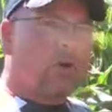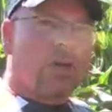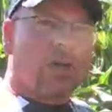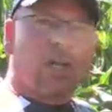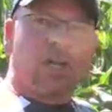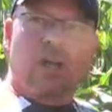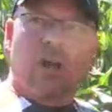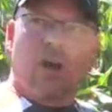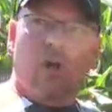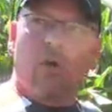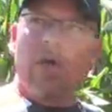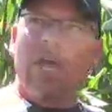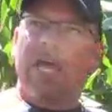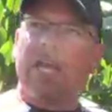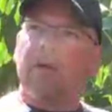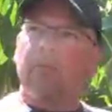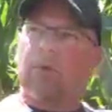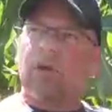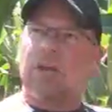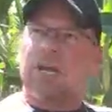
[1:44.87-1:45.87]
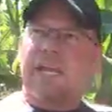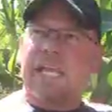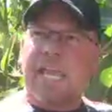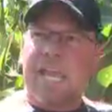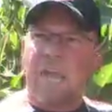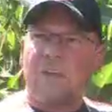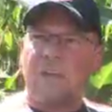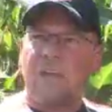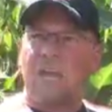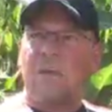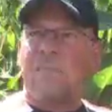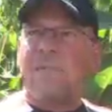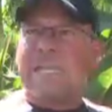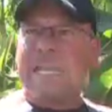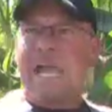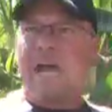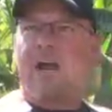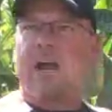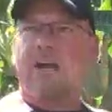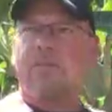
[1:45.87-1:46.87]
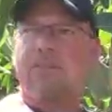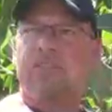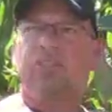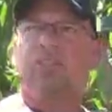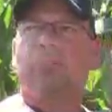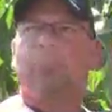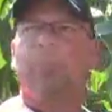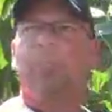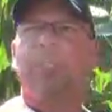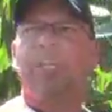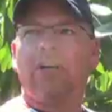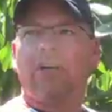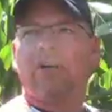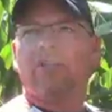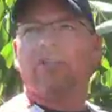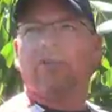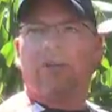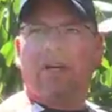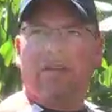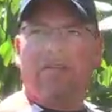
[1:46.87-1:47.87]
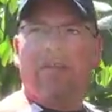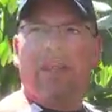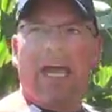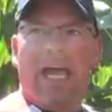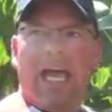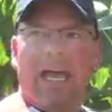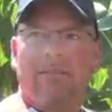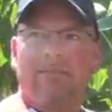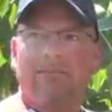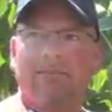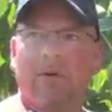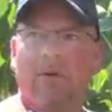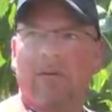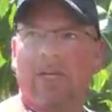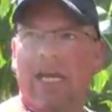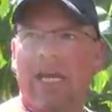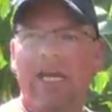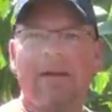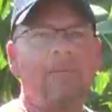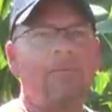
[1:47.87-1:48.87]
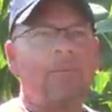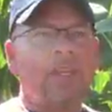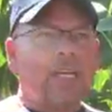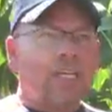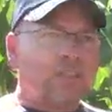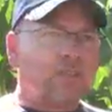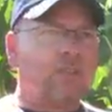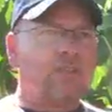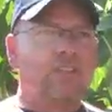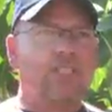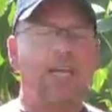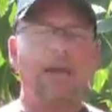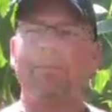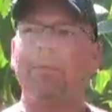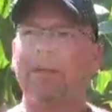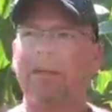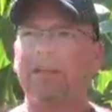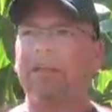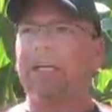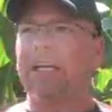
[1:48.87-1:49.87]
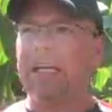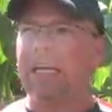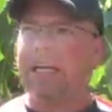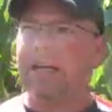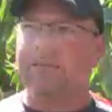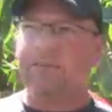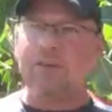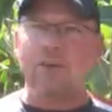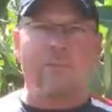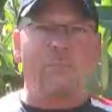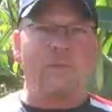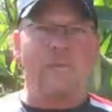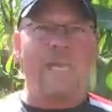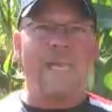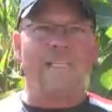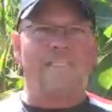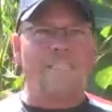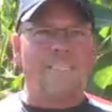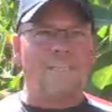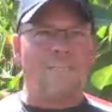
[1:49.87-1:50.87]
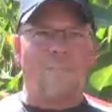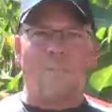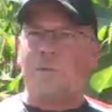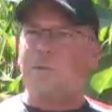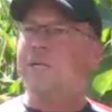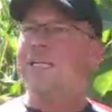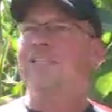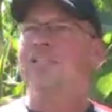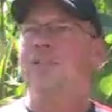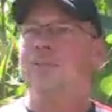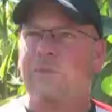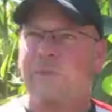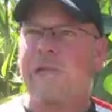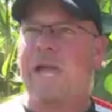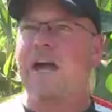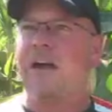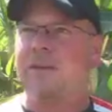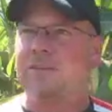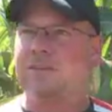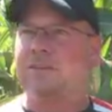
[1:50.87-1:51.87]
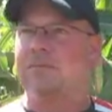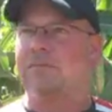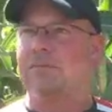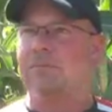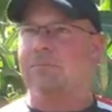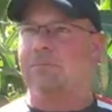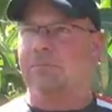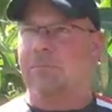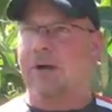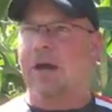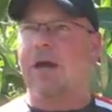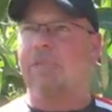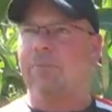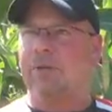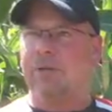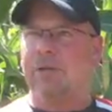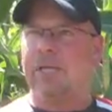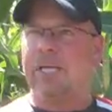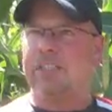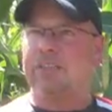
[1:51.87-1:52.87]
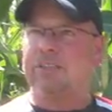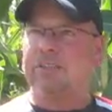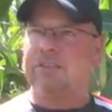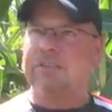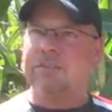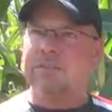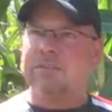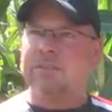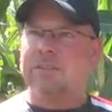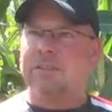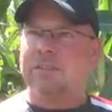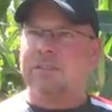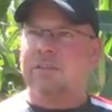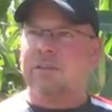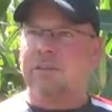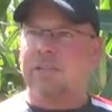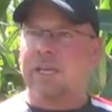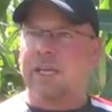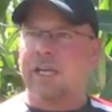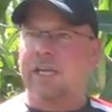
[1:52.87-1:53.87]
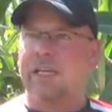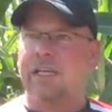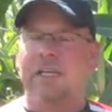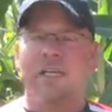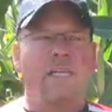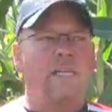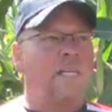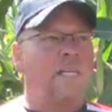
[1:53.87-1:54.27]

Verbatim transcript: we're going to go in and we're going to count how many harvestable ears are in that okay so typically if you're planting 32,000 population okay